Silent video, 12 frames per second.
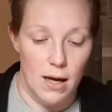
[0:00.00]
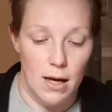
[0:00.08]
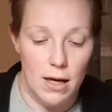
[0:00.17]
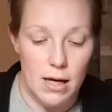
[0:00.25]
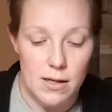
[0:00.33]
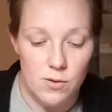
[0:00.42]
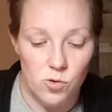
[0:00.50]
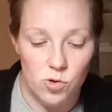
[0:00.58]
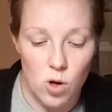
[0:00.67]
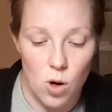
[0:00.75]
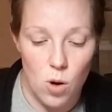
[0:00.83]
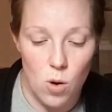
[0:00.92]
And
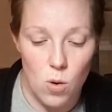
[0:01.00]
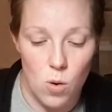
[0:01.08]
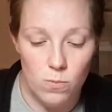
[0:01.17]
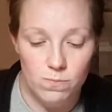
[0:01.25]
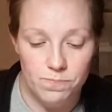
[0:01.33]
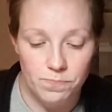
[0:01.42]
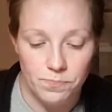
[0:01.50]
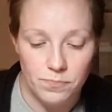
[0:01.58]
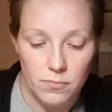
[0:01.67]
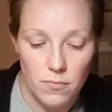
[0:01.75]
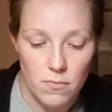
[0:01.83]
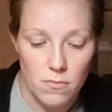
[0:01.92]
so
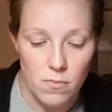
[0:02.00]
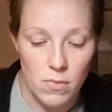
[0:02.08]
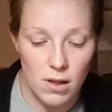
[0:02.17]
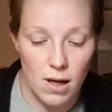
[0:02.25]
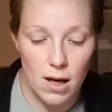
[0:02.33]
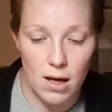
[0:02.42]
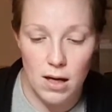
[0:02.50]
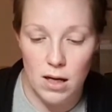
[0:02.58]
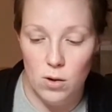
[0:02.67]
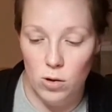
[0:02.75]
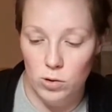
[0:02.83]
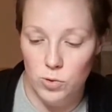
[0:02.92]

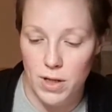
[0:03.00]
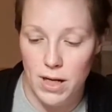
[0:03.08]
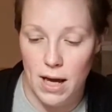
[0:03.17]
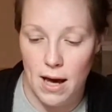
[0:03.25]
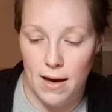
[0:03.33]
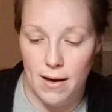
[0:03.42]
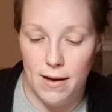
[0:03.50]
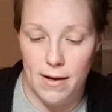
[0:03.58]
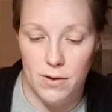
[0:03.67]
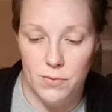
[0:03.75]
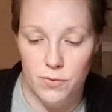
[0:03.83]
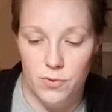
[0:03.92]
I already
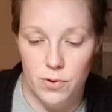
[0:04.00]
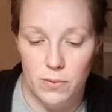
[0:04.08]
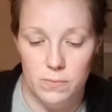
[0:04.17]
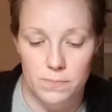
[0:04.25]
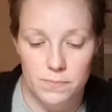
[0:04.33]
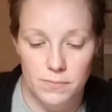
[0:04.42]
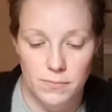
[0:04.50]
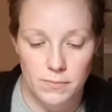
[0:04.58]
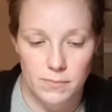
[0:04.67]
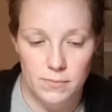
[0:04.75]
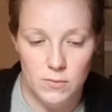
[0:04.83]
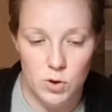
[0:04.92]
have
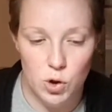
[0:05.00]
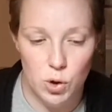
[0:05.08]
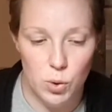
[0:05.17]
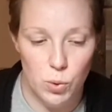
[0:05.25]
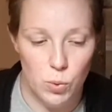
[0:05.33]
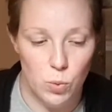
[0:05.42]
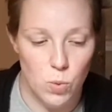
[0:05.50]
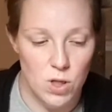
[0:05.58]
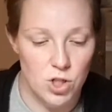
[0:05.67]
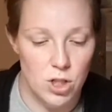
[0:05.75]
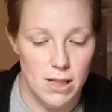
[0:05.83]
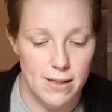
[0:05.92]
2
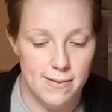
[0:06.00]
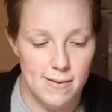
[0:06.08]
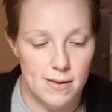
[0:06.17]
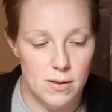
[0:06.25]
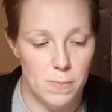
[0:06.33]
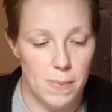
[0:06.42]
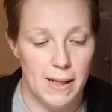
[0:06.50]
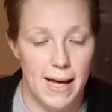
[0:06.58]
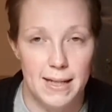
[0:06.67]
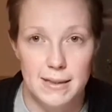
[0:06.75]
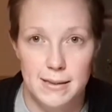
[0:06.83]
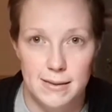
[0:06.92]
wish list
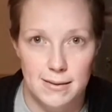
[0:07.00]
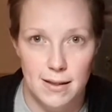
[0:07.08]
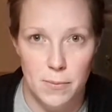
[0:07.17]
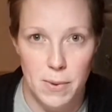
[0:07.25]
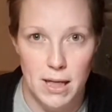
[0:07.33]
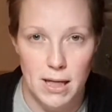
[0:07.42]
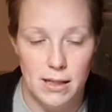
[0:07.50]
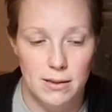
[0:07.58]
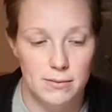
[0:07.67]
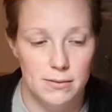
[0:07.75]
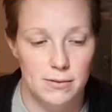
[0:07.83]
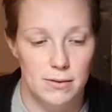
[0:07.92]
plants coming
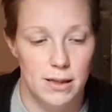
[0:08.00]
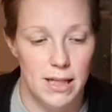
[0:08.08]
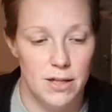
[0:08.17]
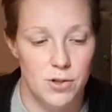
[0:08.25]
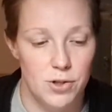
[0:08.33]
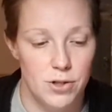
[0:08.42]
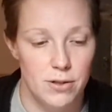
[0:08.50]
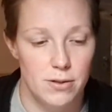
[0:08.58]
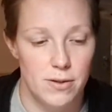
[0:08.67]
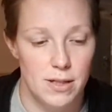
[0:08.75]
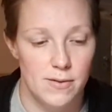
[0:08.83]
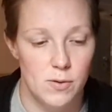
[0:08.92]
in later
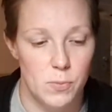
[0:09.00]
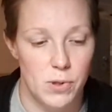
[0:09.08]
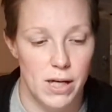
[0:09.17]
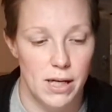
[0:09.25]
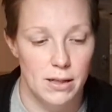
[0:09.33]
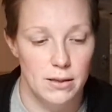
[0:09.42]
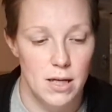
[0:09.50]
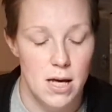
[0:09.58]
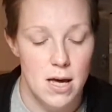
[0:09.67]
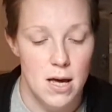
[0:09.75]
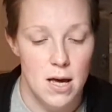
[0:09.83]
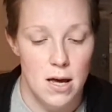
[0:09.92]
this spring,
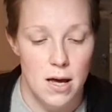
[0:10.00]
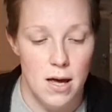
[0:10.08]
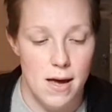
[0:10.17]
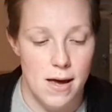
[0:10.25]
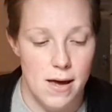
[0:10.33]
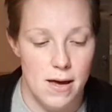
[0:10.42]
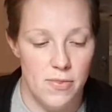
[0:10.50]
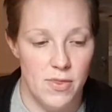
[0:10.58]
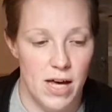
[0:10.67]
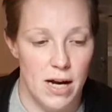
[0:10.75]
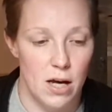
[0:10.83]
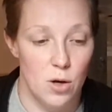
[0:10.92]
and
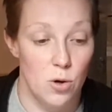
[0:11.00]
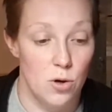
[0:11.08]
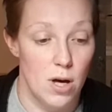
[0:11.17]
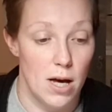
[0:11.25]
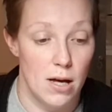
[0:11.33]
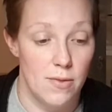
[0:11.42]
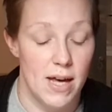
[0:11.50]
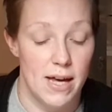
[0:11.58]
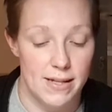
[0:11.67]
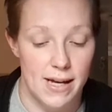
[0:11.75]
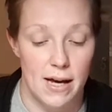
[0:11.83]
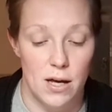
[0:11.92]
that
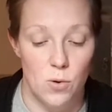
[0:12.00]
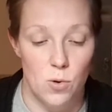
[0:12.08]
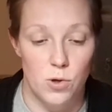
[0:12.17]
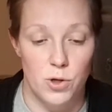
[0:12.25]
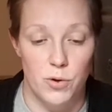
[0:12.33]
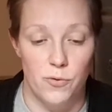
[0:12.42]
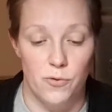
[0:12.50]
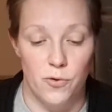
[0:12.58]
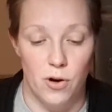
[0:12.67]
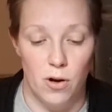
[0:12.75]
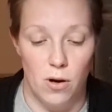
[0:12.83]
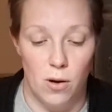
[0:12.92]
I ordered
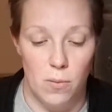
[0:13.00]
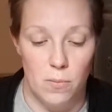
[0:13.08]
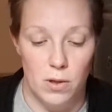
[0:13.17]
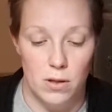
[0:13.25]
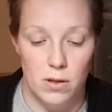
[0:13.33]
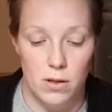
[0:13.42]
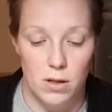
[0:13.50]
from